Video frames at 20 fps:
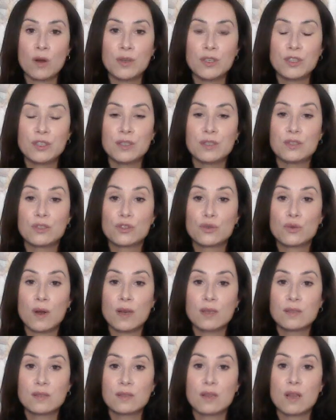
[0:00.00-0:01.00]
which is
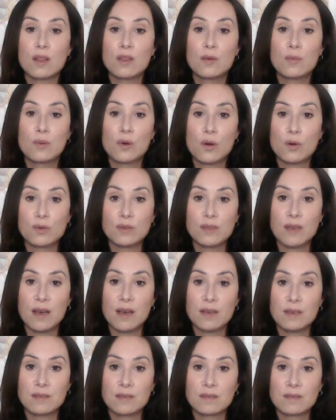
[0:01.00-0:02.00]
trust the
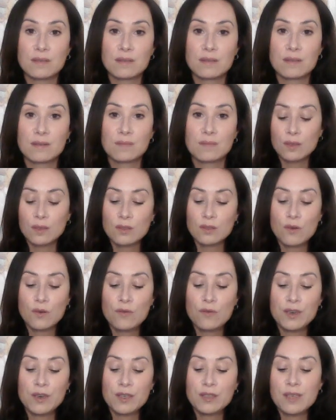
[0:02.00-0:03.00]
process. So
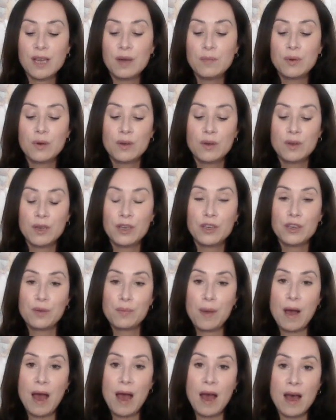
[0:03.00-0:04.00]
for example, in your
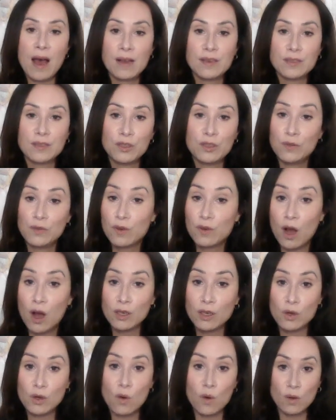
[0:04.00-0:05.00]
past, you've
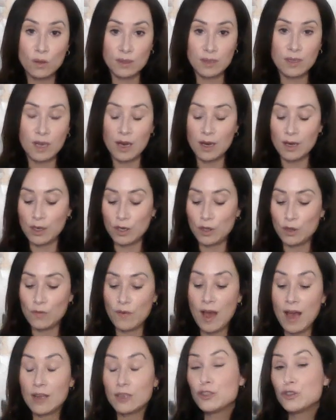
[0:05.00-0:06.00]
gotten goals done. You've
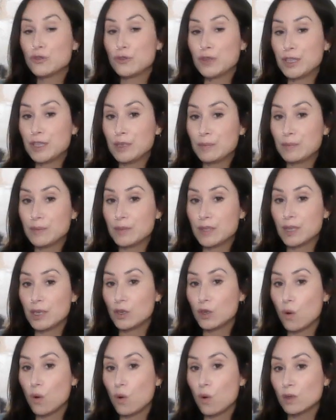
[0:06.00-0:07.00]
had dreams
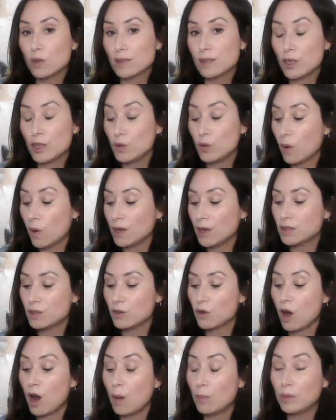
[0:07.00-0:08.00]
and goals that you wanted to
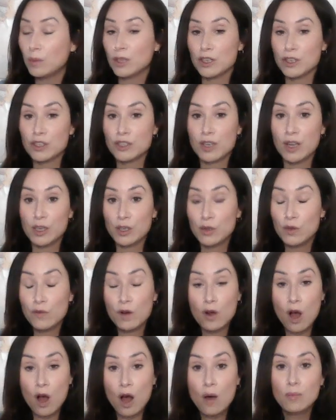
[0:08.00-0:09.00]
accomplish, and you've
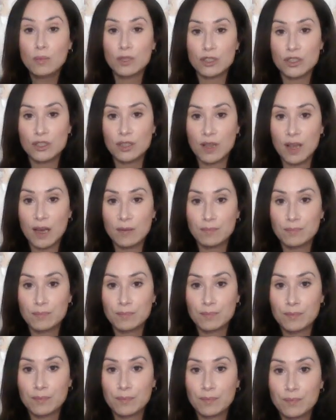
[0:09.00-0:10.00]
accomplished them.
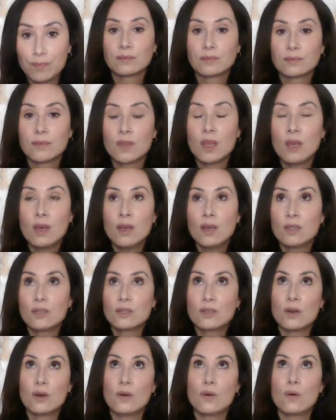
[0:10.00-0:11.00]

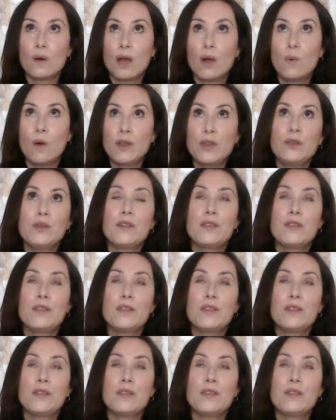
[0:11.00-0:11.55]
So I want you to